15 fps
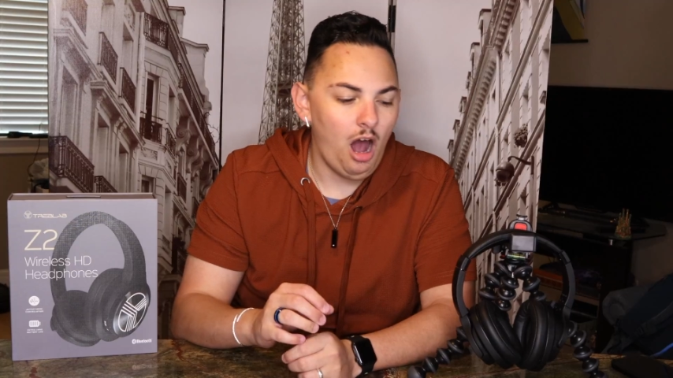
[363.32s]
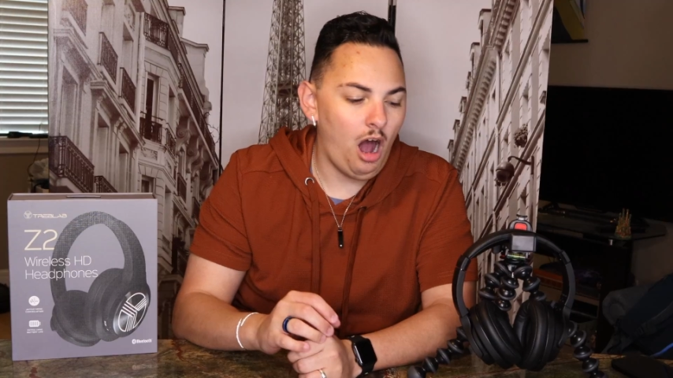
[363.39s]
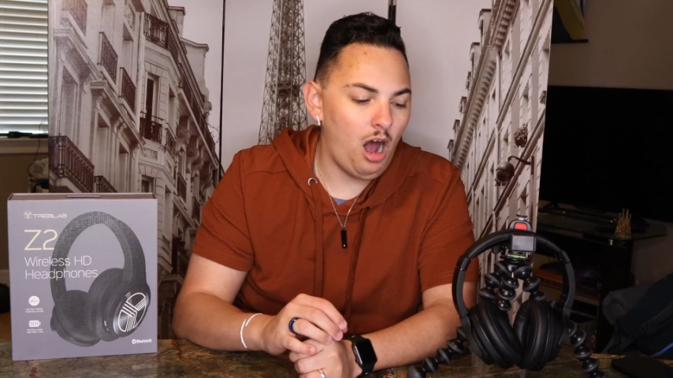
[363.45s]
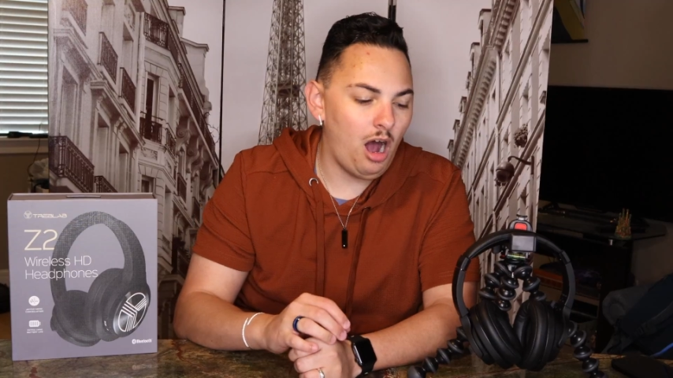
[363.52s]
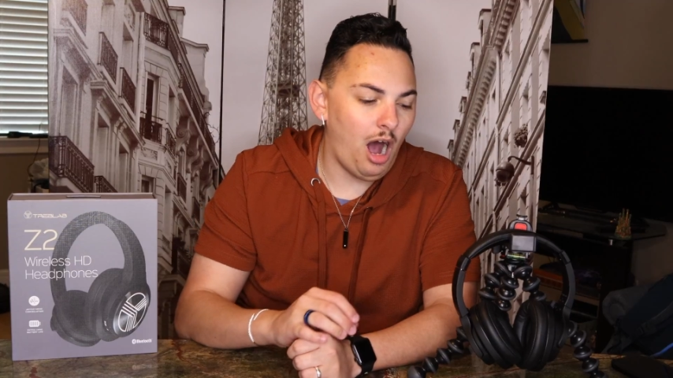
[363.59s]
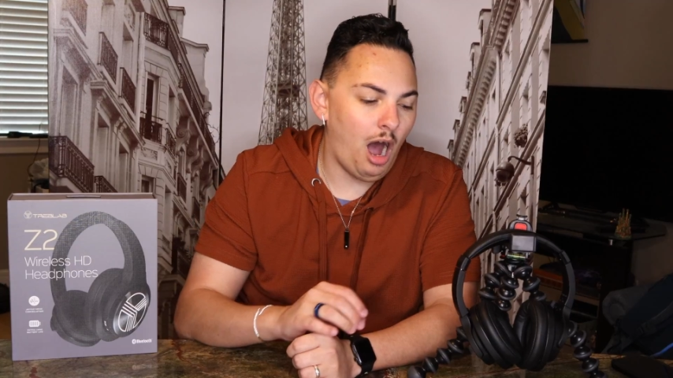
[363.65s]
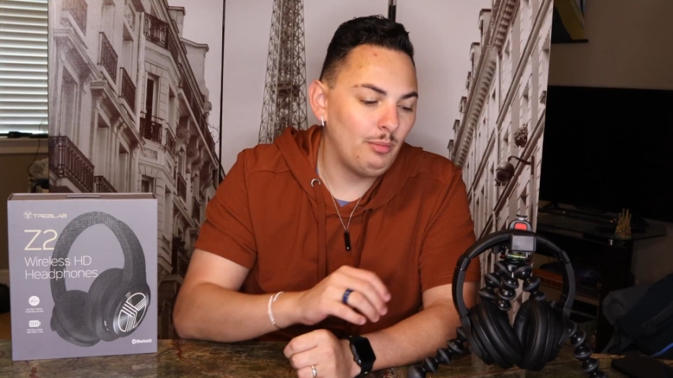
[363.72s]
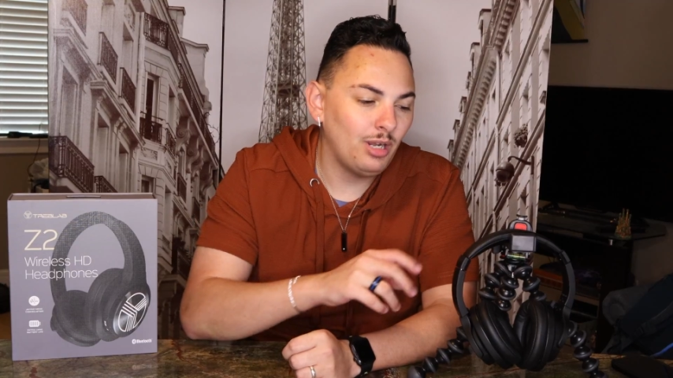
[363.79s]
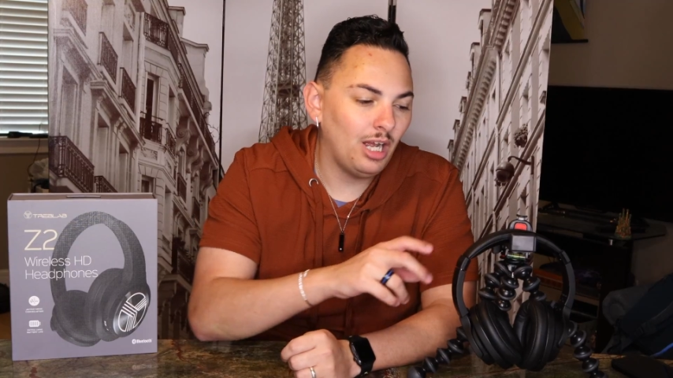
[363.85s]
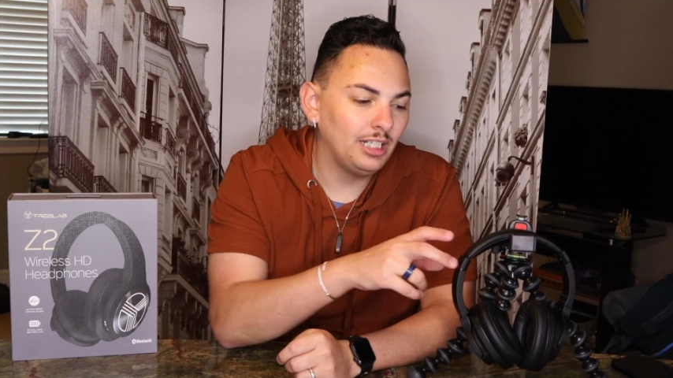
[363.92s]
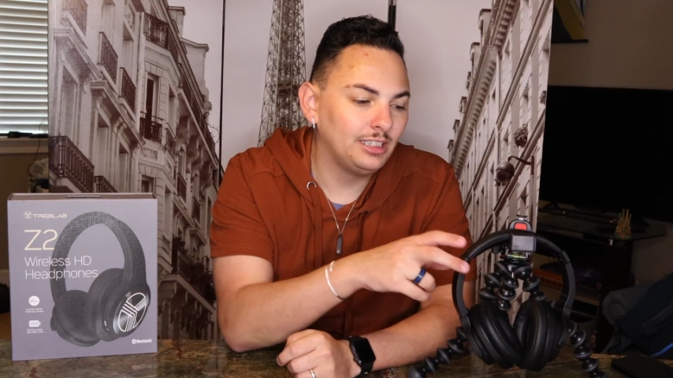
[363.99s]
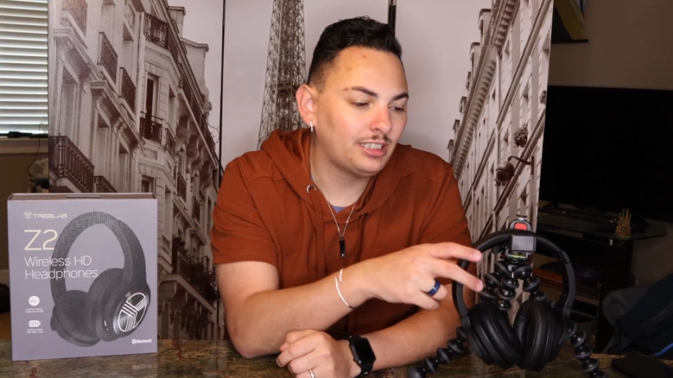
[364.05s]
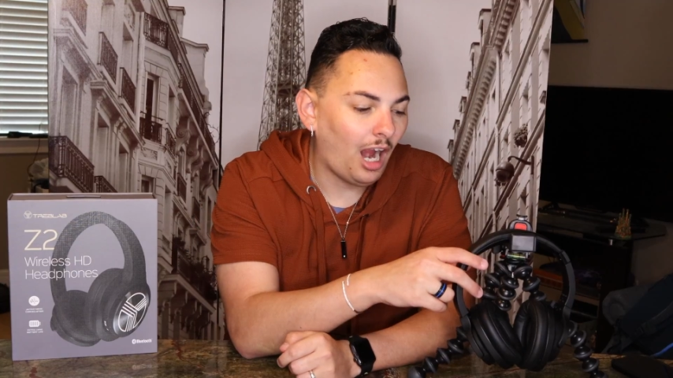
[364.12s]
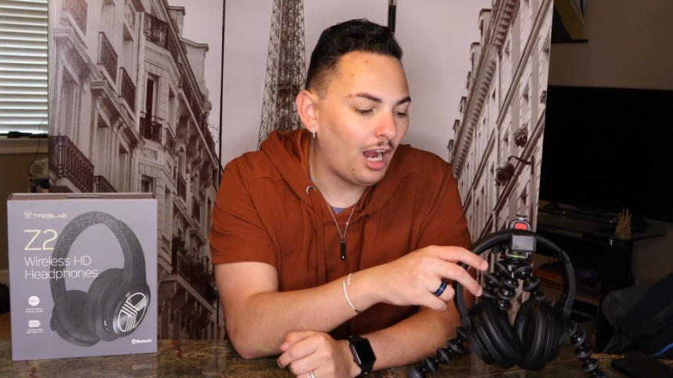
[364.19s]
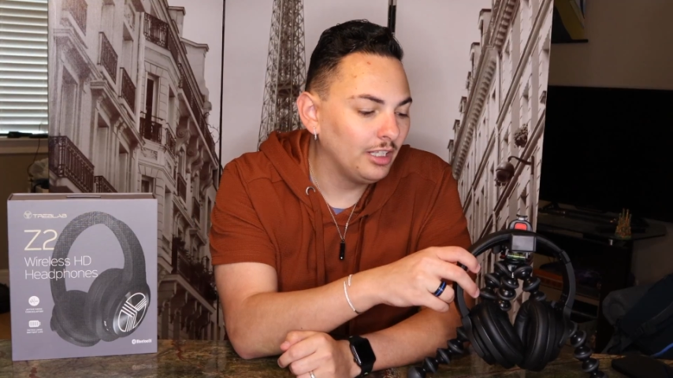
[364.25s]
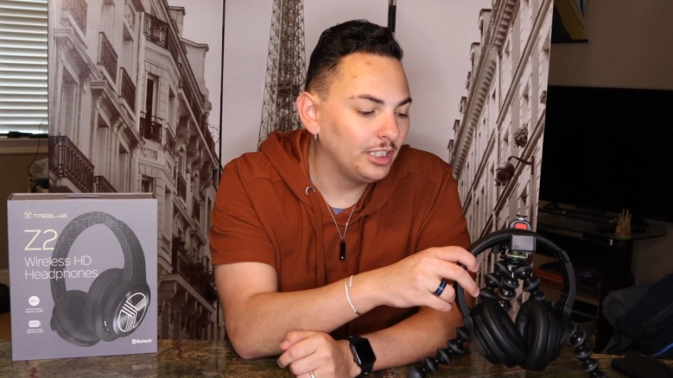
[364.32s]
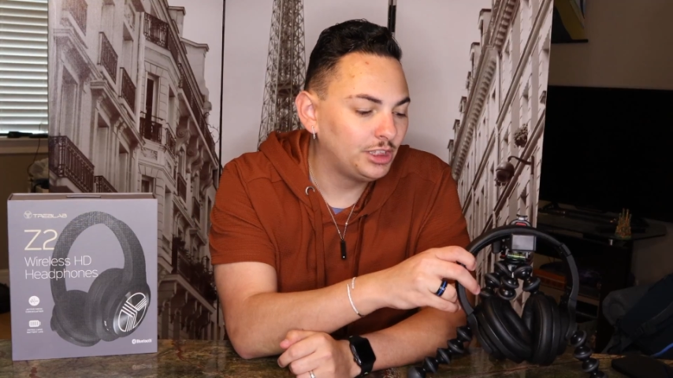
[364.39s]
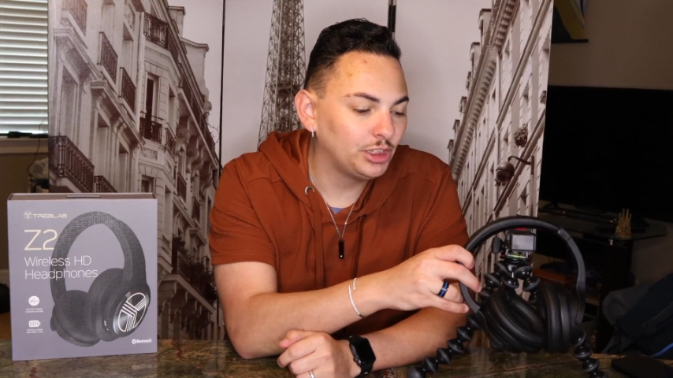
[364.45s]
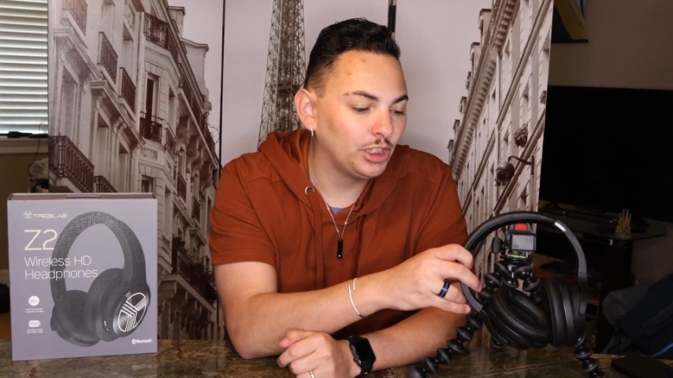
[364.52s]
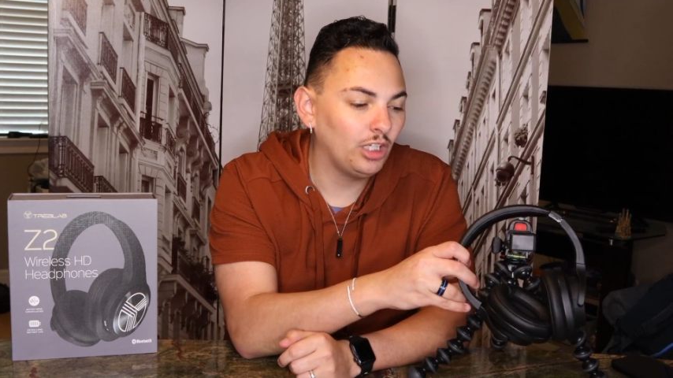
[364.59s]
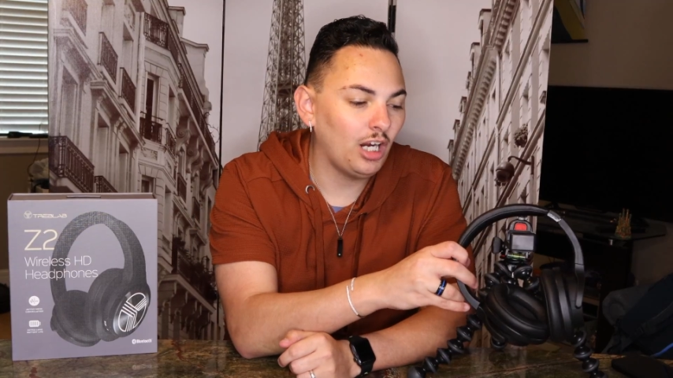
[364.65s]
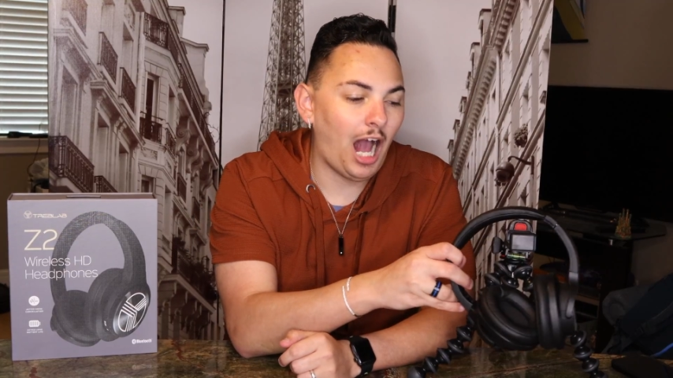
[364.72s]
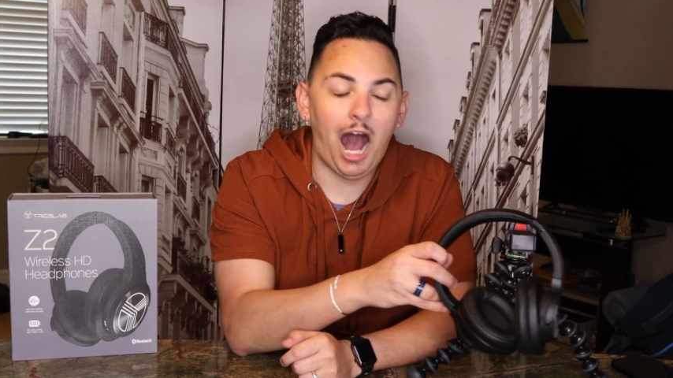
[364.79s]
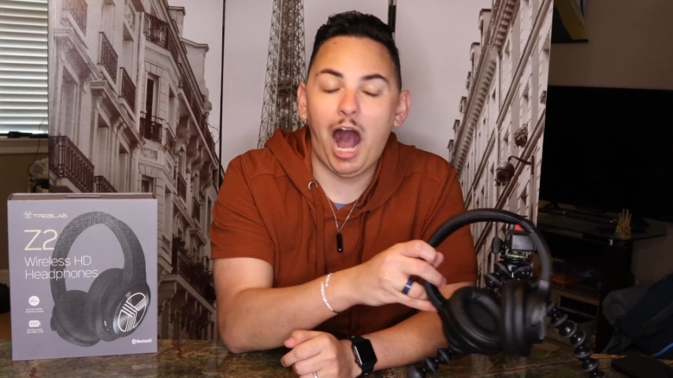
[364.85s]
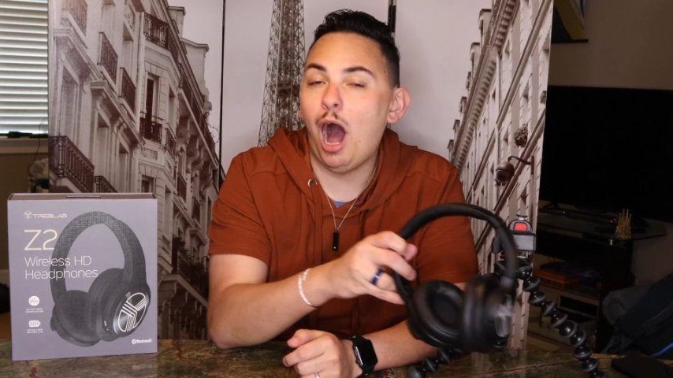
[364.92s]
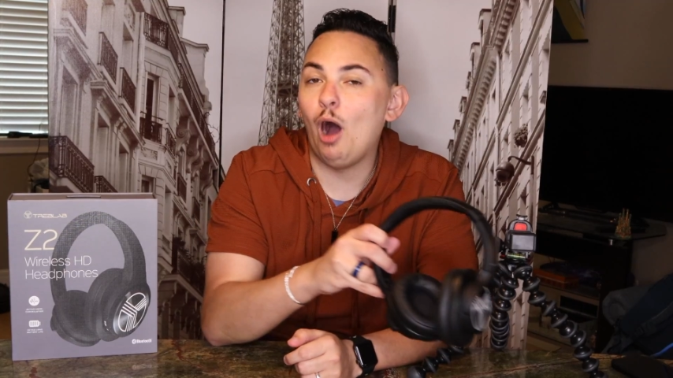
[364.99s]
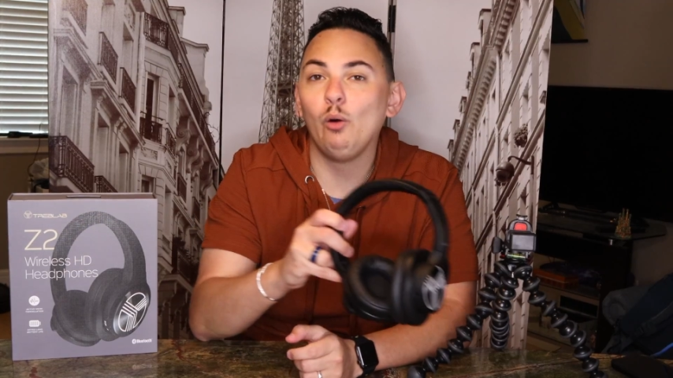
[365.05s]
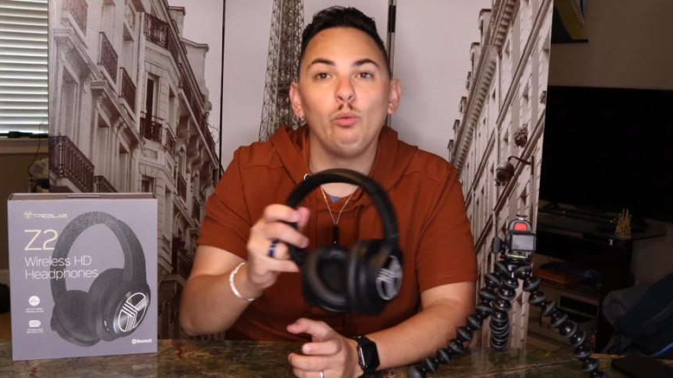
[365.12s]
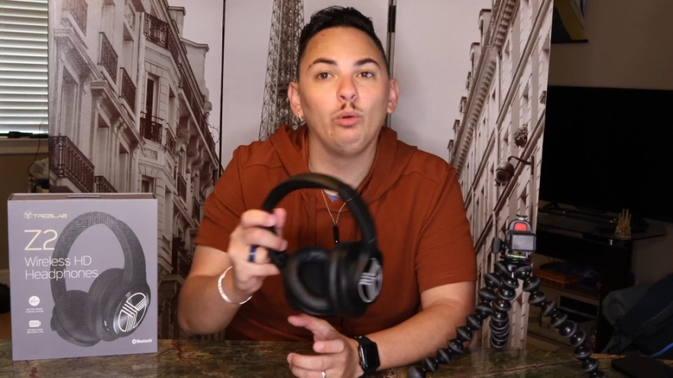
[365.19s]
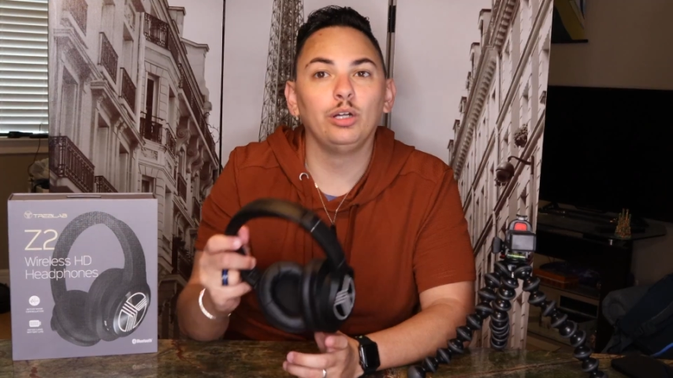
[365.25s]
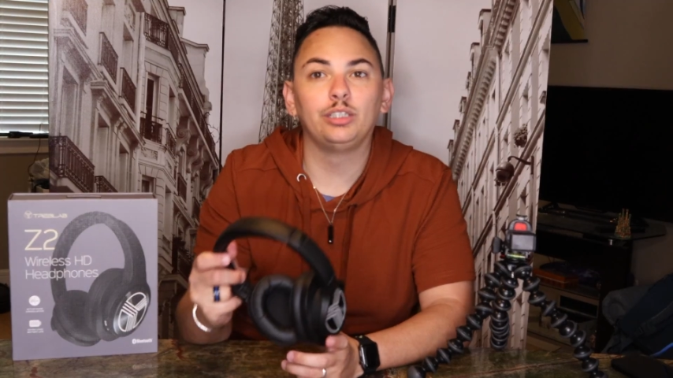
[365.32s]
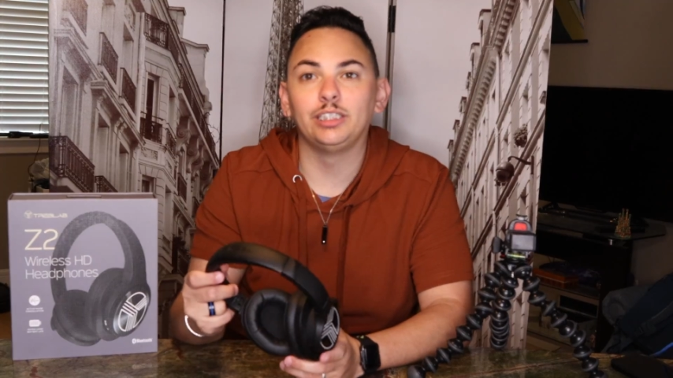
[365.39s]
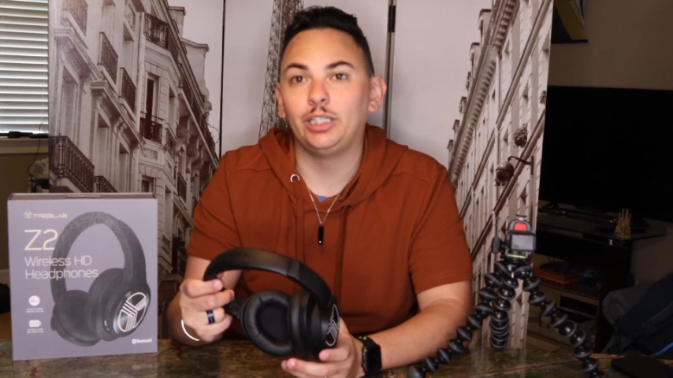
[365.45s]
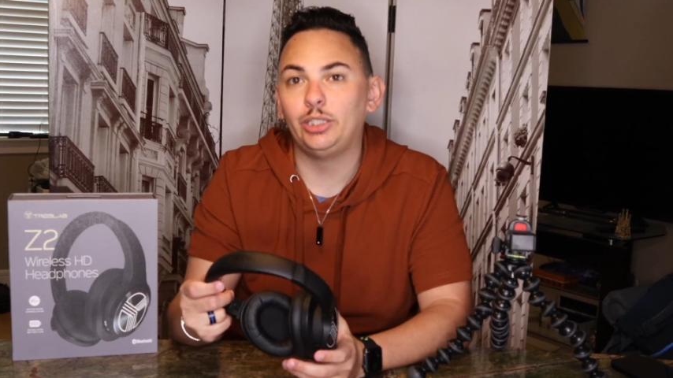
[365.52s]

I'm not entirely sure how it works.